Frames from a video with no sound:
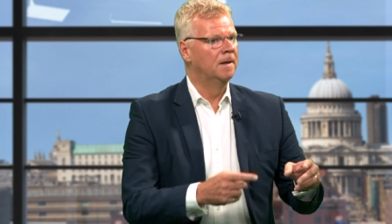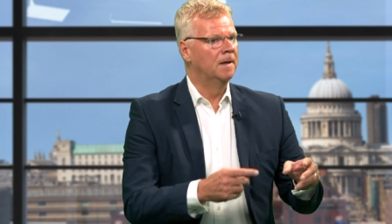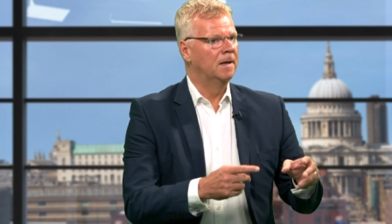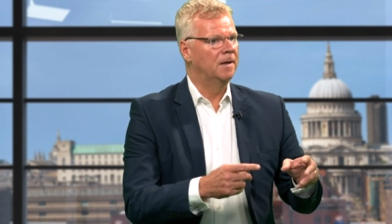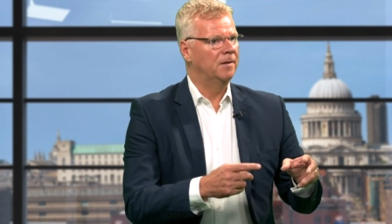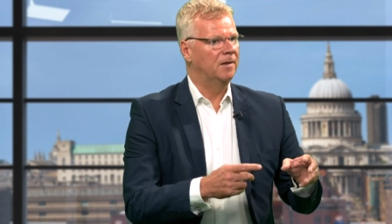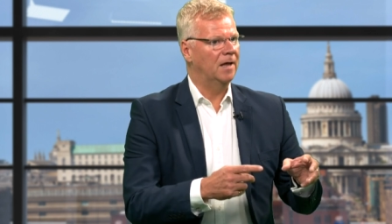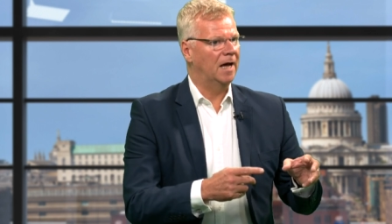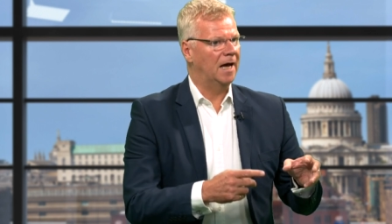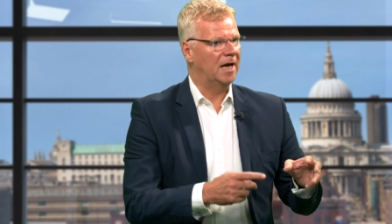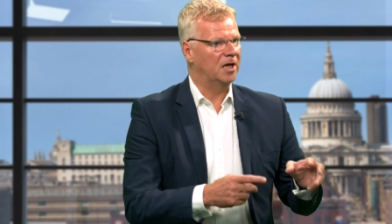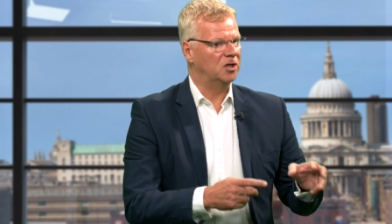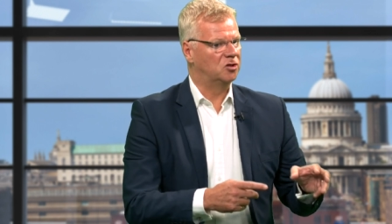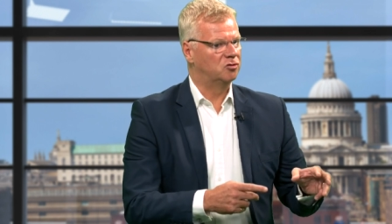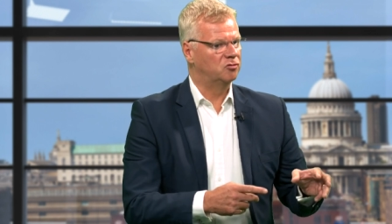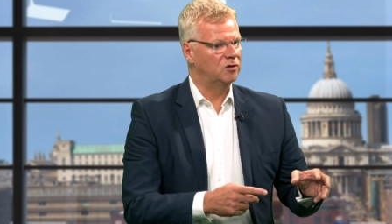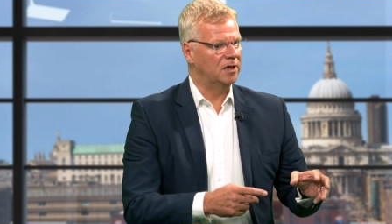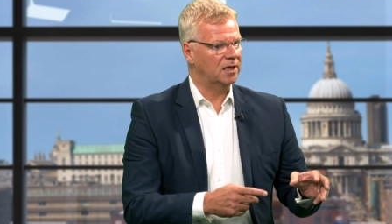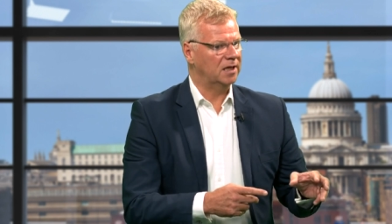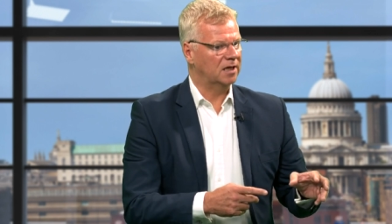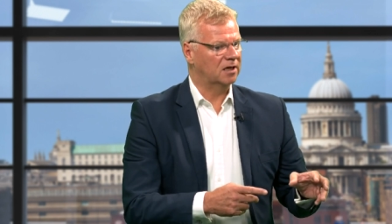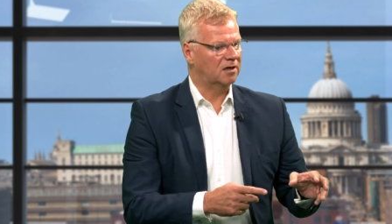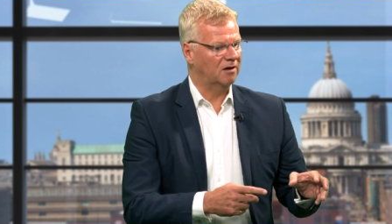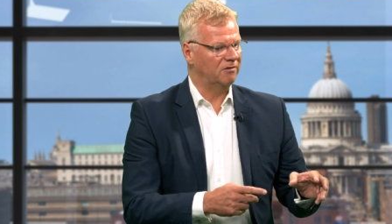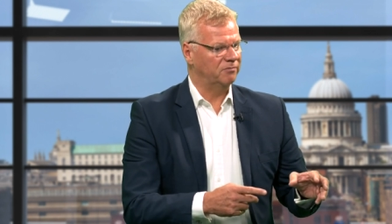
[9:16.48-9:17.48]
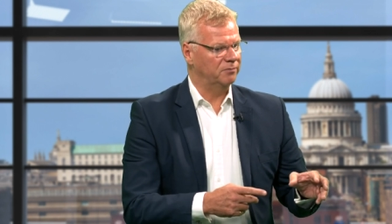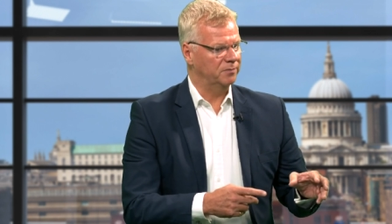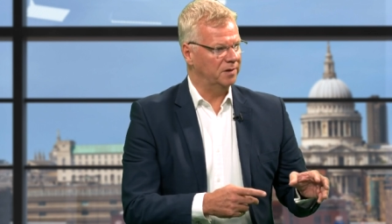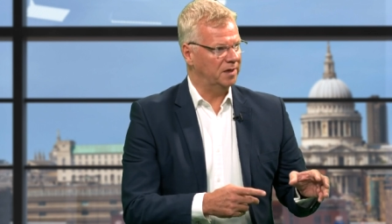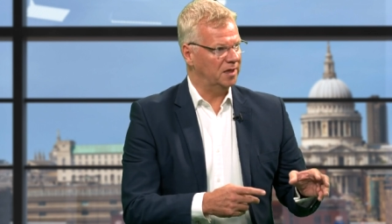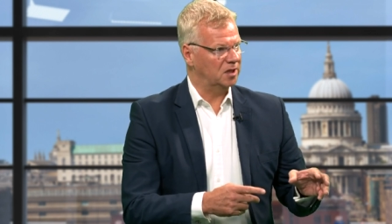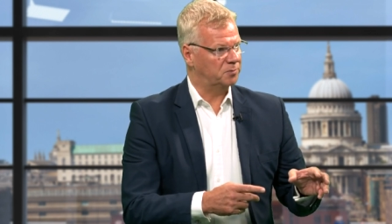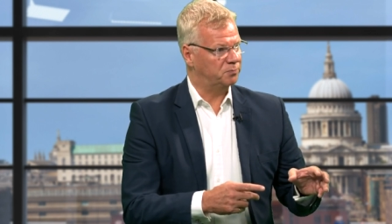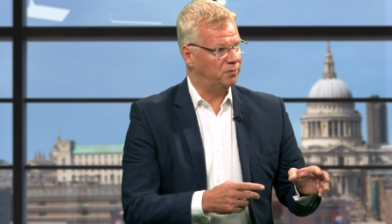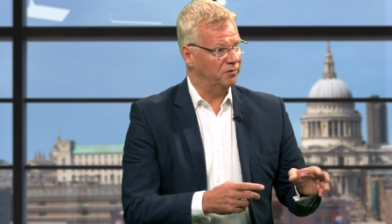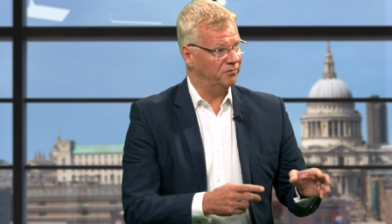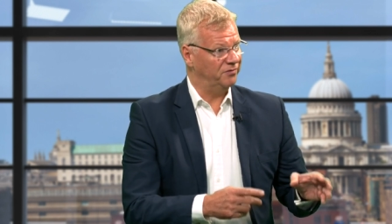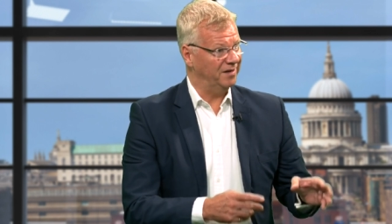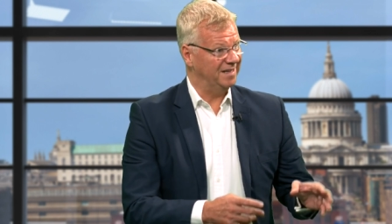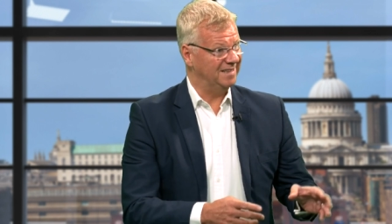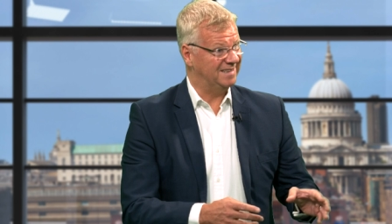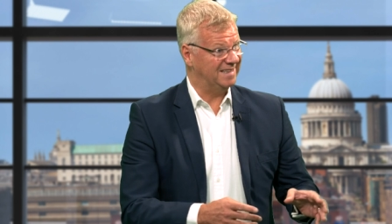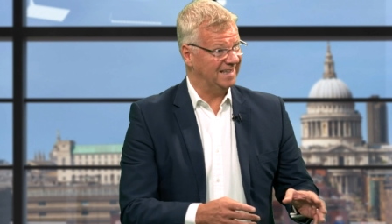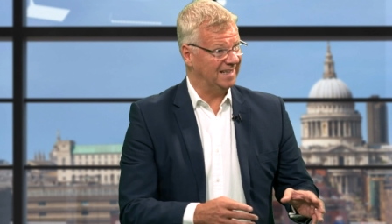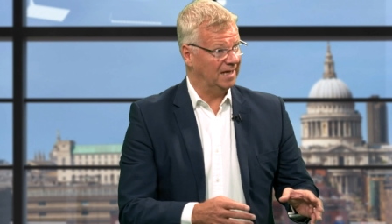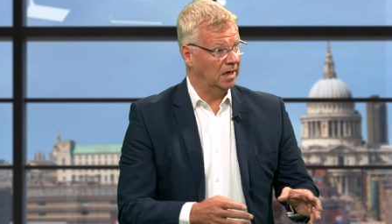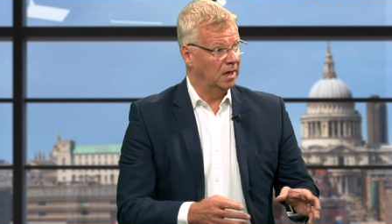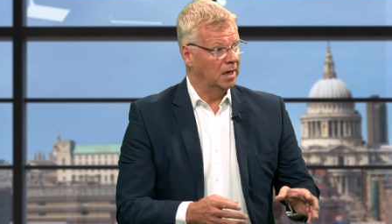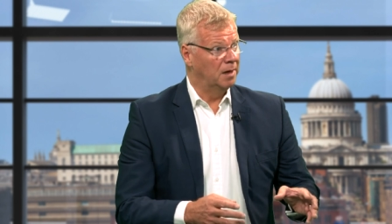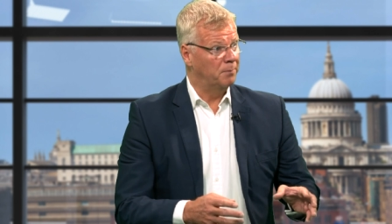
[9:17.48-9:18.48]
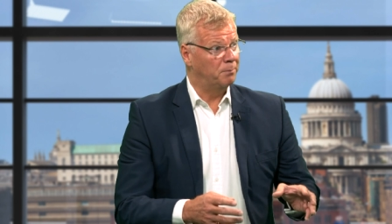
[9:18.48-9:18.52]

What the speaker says: the Israeli government is preventing